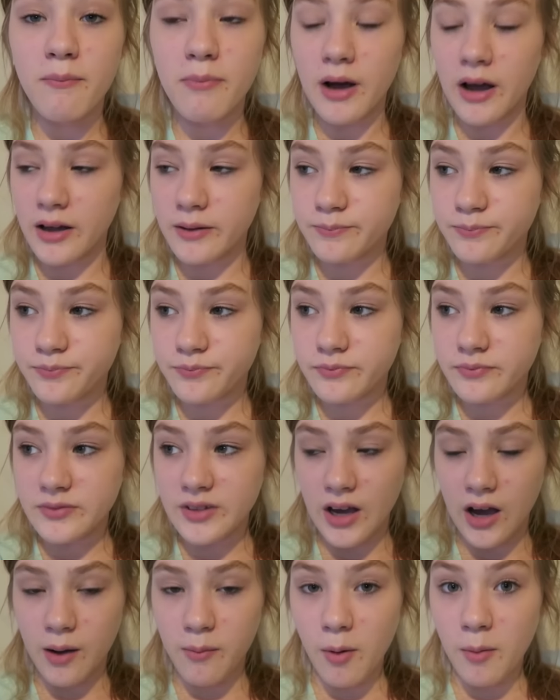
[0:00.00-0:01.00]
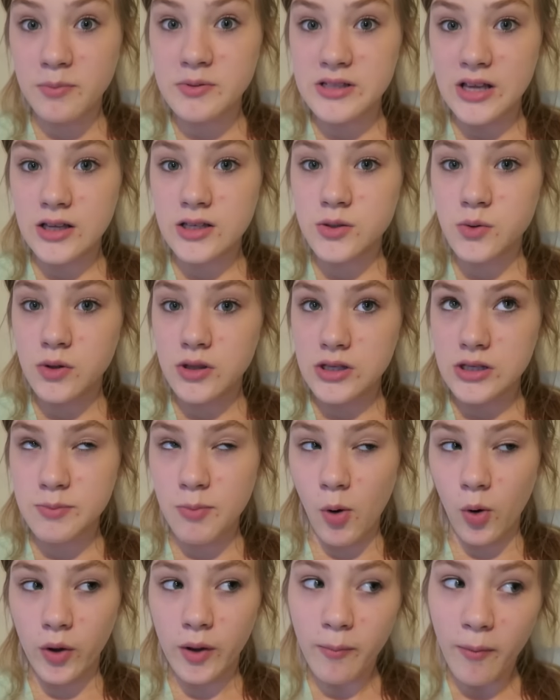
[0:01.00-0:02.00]
But yeah, I'm obsessed with this
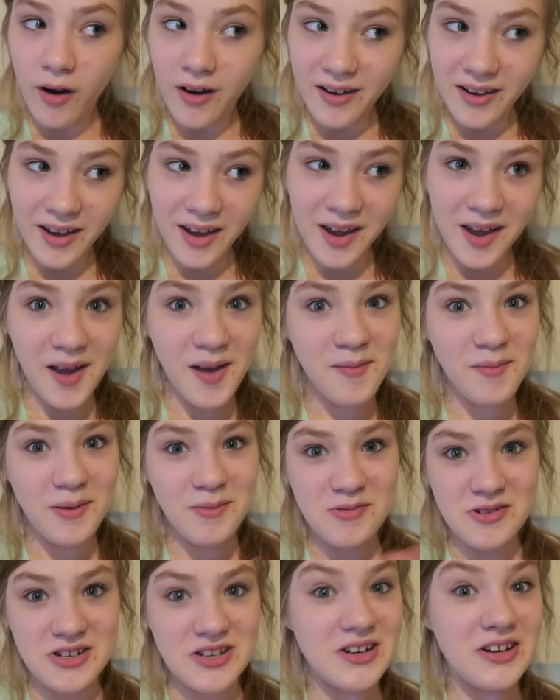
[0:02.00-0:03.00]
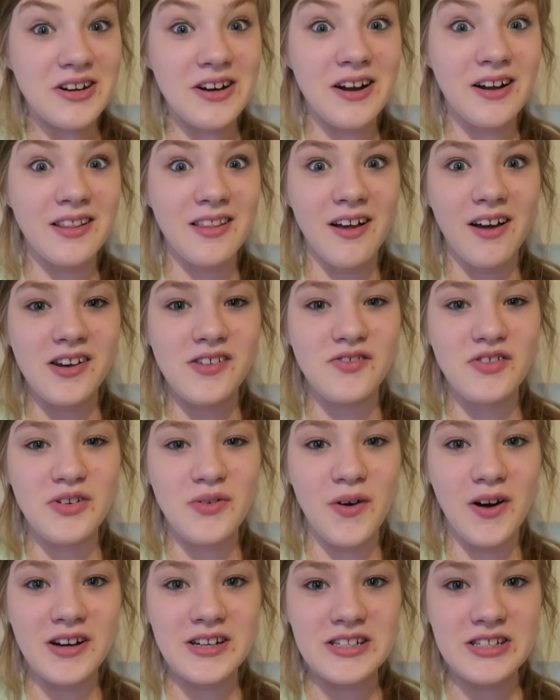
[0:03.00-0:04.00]
Pokemon game. I'm sure a lot of
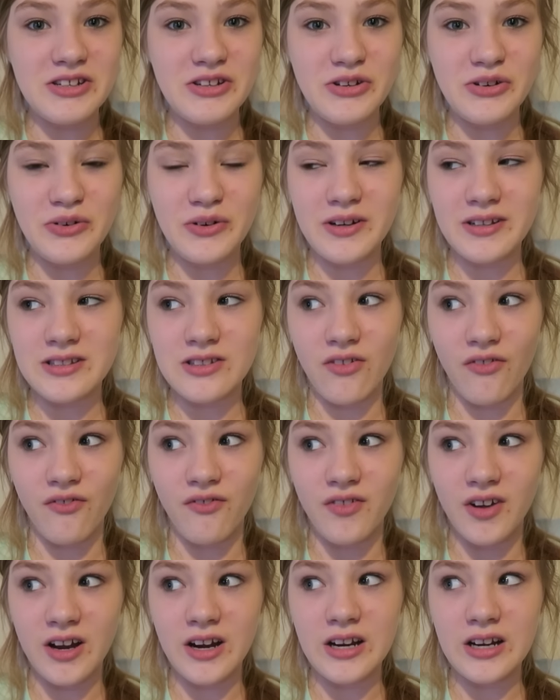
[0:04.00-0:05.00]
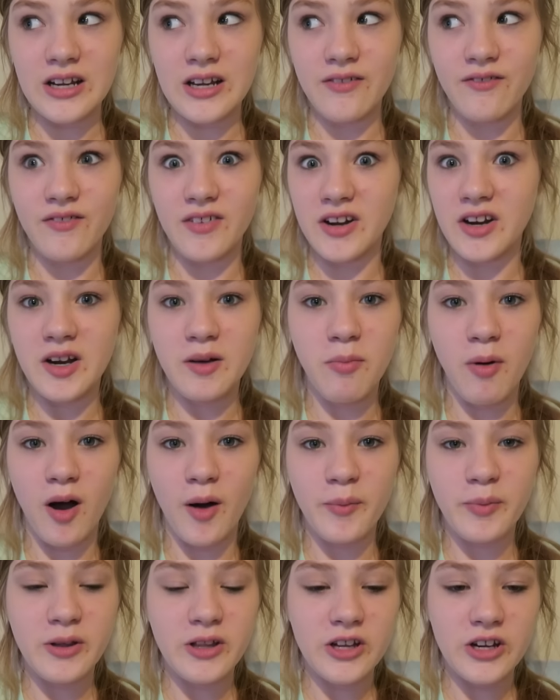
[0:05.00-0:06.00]
you are too. It's very, very
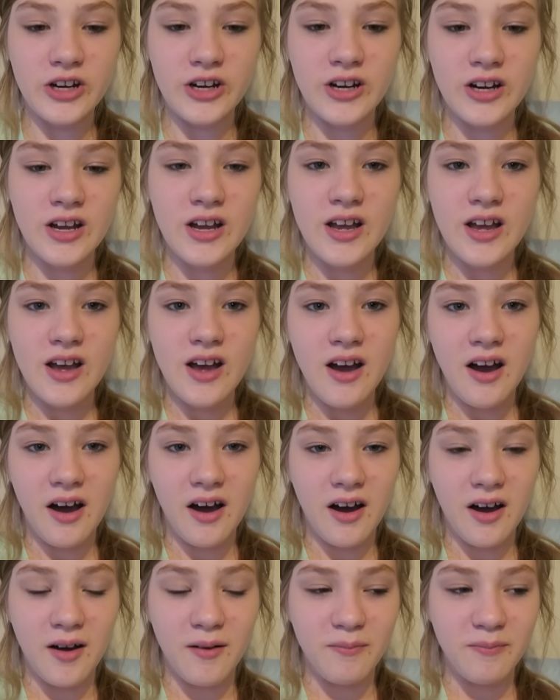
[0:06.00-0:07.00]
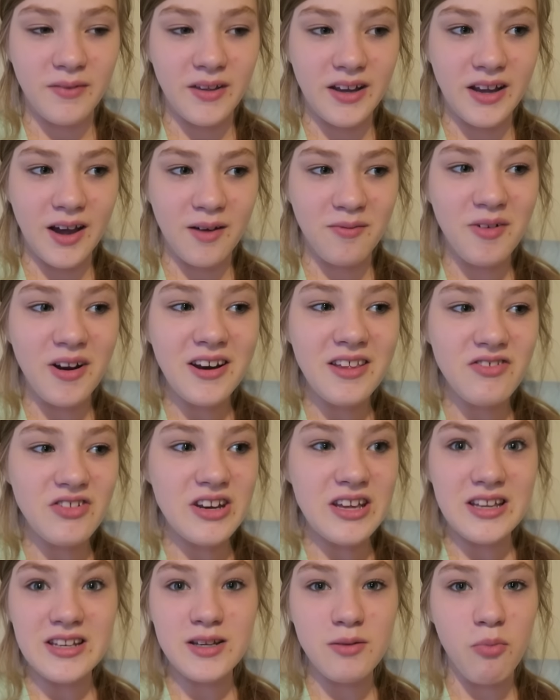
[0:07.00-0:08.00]
popular. Um, like, I'm not even
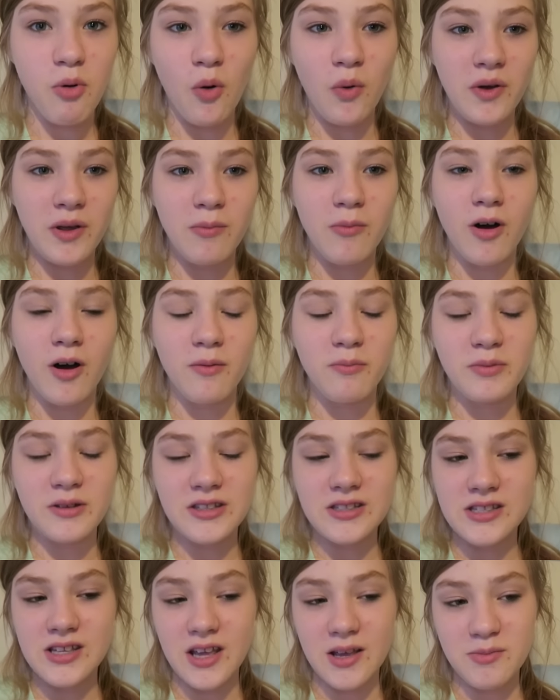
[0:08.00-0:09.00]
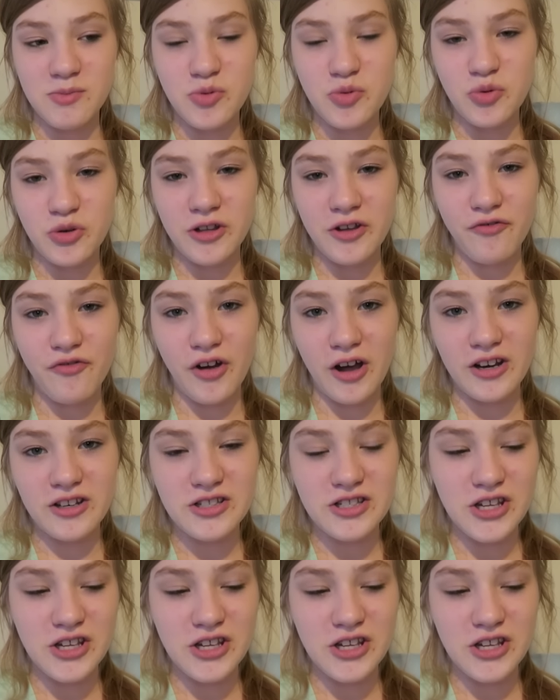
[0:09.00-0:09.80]
into Pokemon, but this game's really fun.